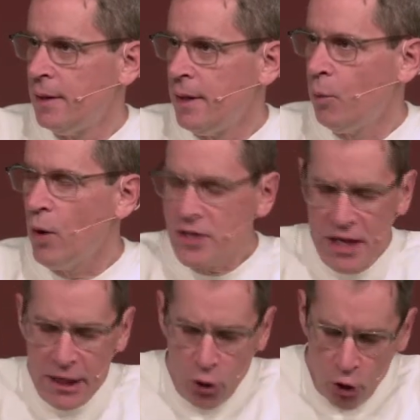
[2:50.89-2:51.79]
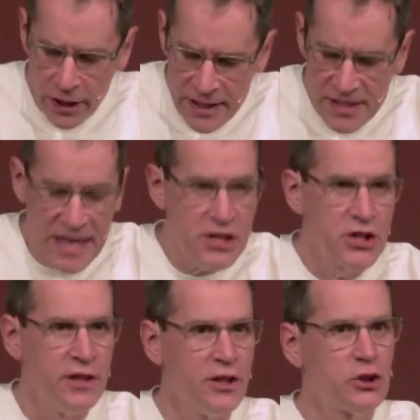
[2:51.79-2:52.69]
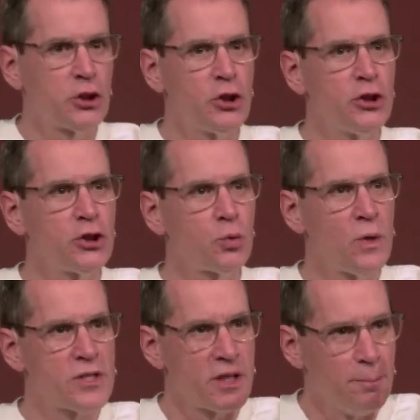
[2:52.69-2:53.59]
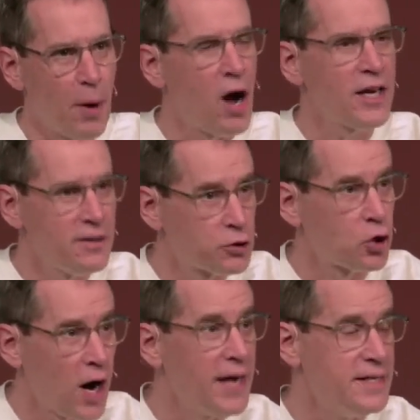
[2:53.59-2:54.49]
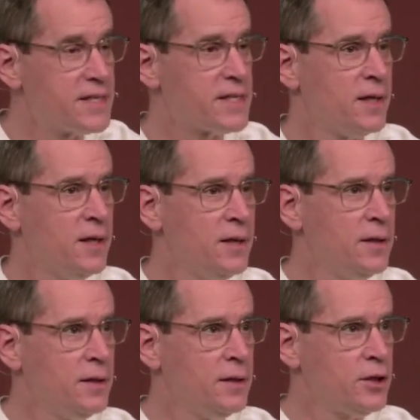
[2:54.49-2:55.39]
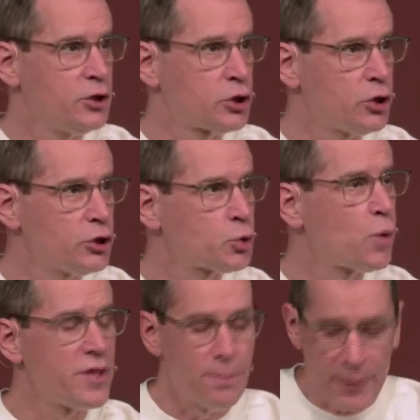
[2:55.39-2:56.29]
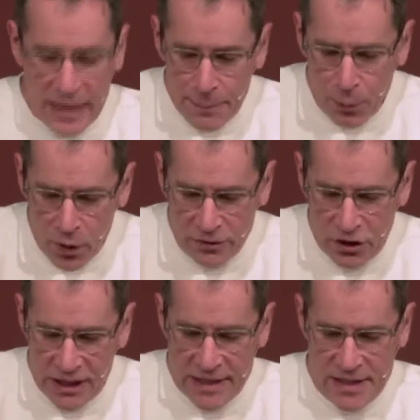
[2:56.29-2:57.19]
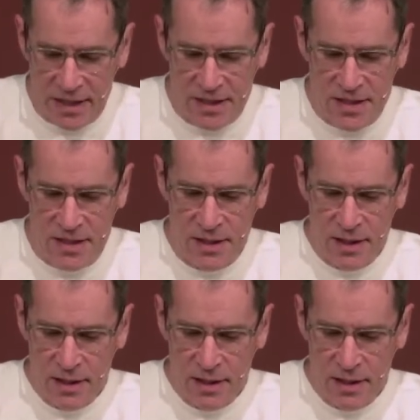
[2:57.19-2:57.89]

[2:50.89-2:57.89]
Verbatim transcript: it wasn't an organization. The church was the body of Christ, the church were the people of Jesus.